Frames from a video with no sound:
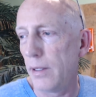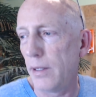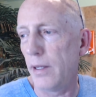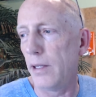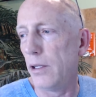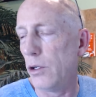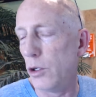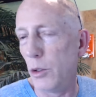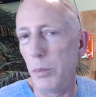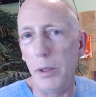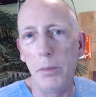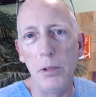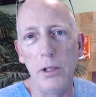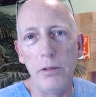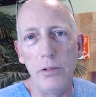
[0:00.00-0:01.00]
Hello,
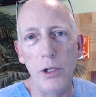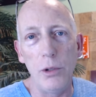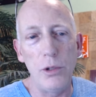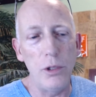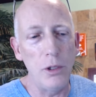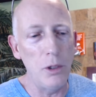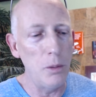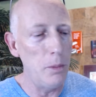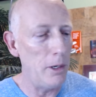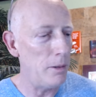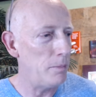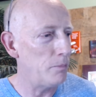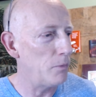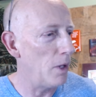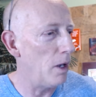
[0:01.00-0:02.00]
people of YouTube.
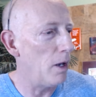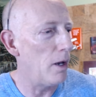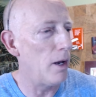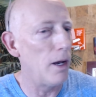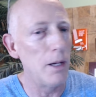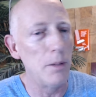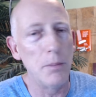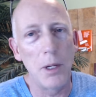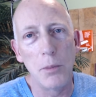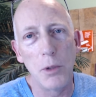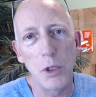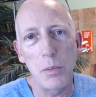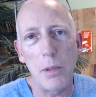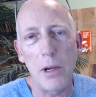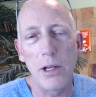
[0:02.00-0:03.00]
I'm
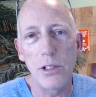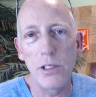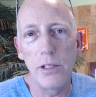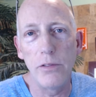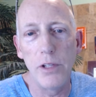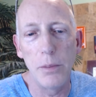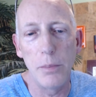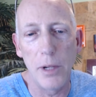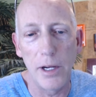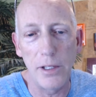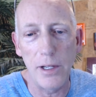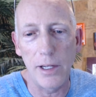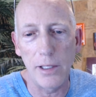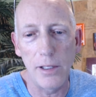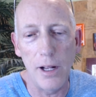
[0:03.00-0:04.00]
almost positive that my
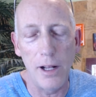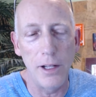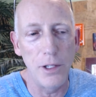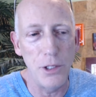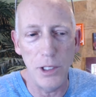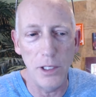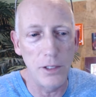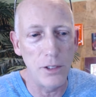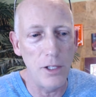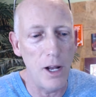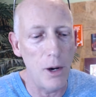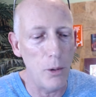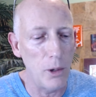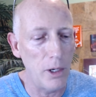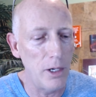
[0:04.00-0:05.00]
technology is
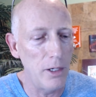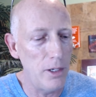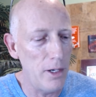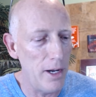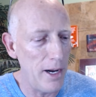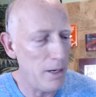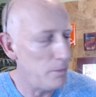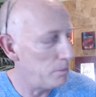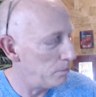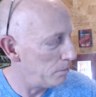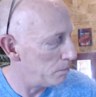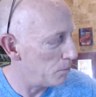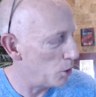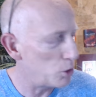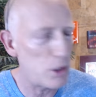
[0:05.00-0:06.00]
not working today.
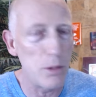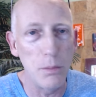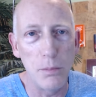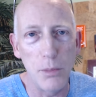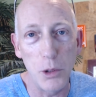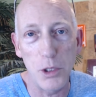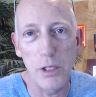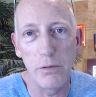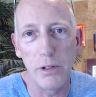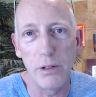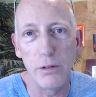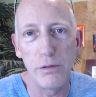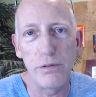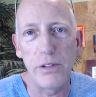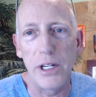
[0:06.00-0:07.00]
Most of
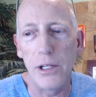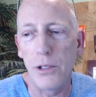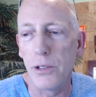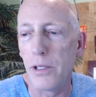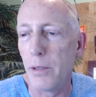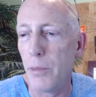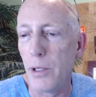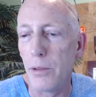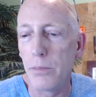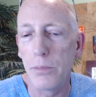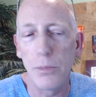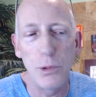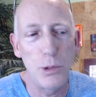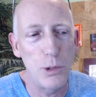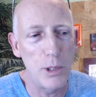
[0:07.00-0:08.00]
it failed. I've been
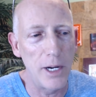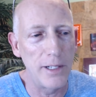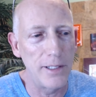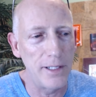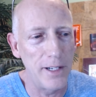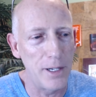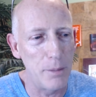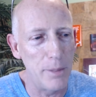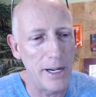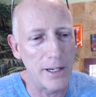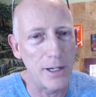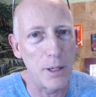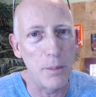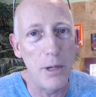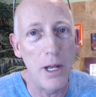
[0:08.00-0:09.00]
trying to get it
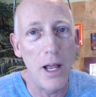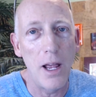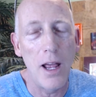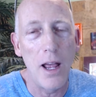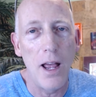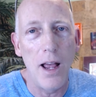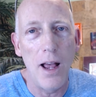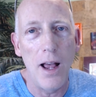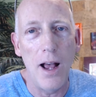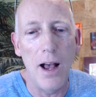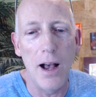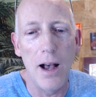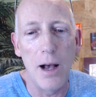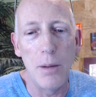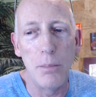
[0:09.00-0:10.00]
back up.
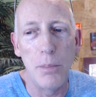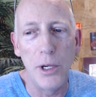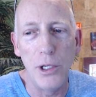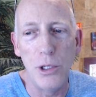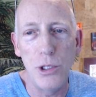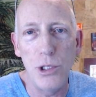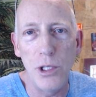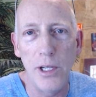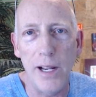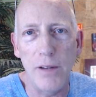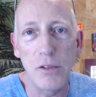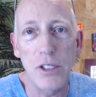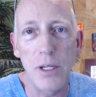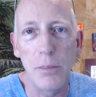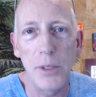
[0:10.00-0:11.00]
But you should
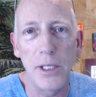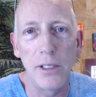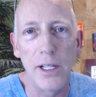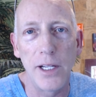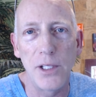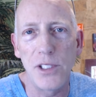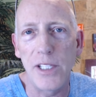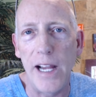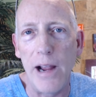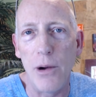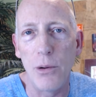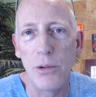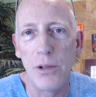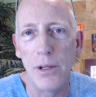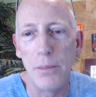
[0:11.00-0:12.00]
have something like
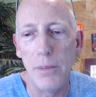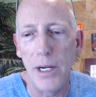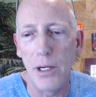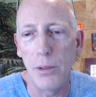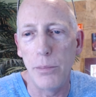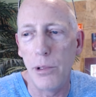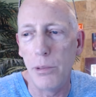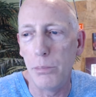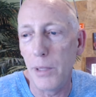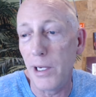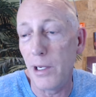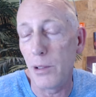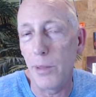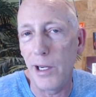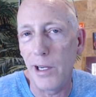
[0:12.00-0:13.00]
sound that may
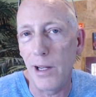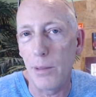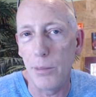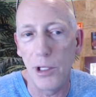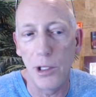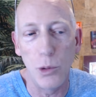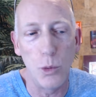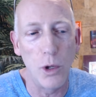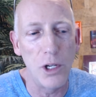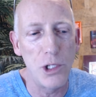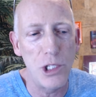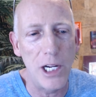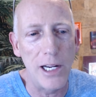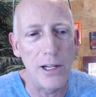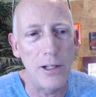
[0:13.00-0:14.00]
or may not be in one
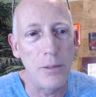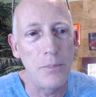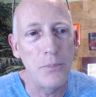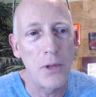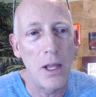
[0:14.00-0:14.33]
channel.